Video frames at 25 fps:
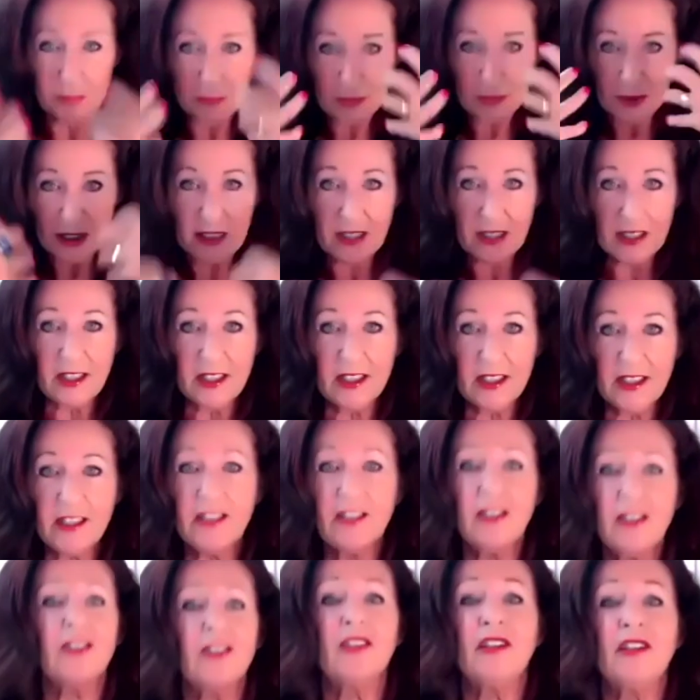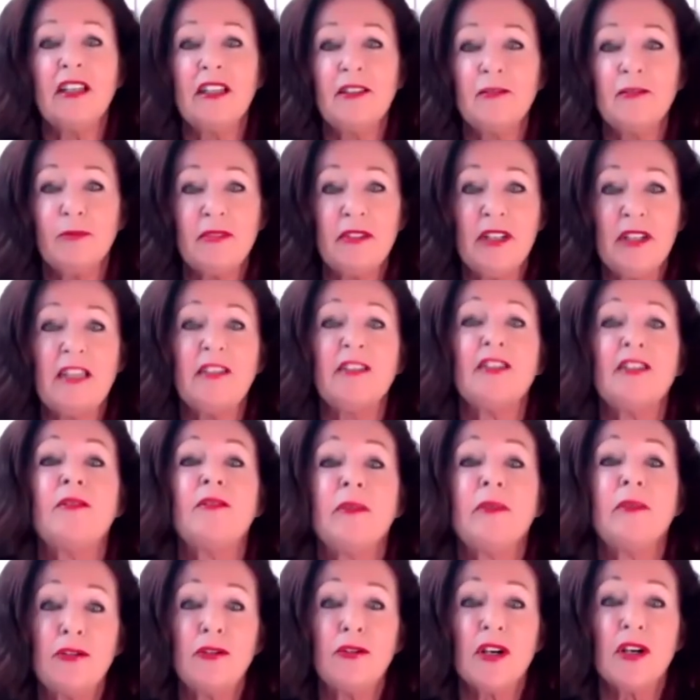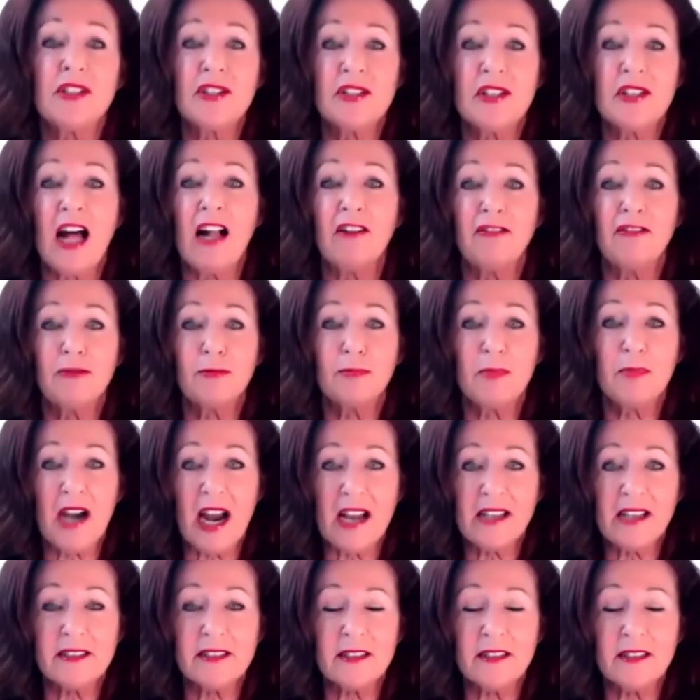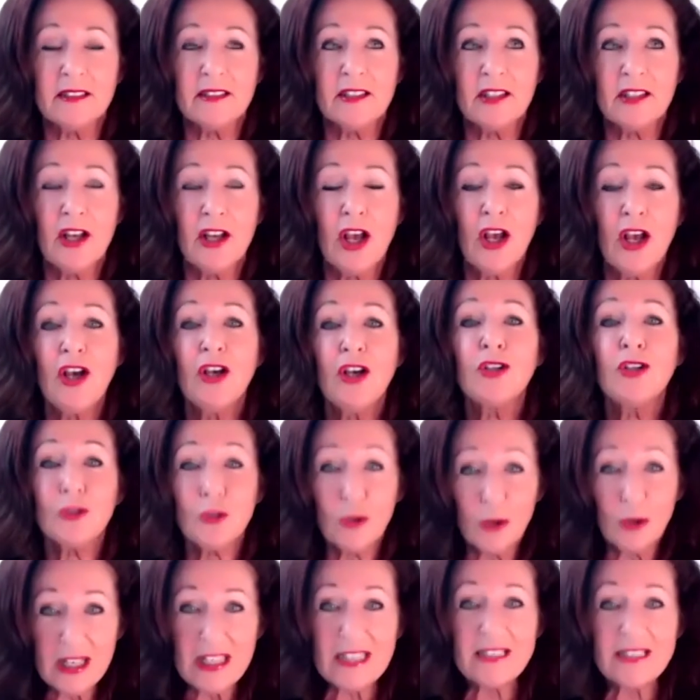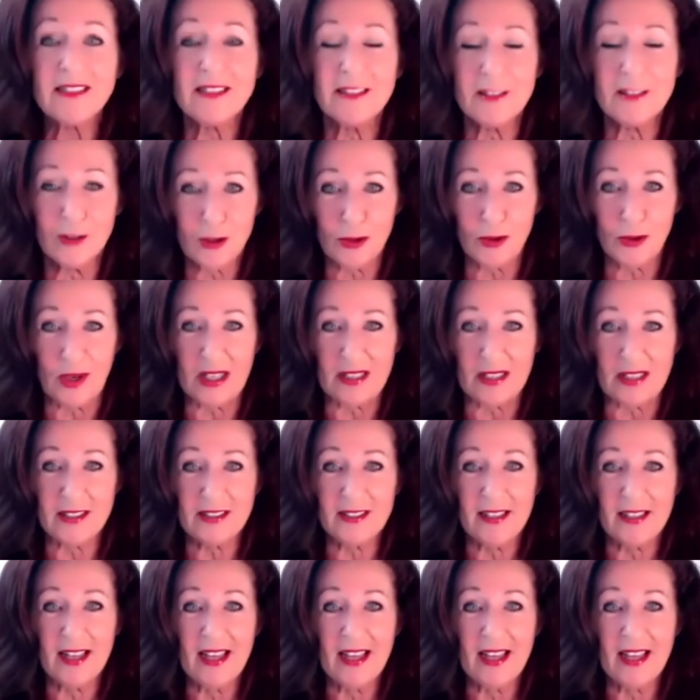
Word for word: be here in, in yourself, present, to listen to it.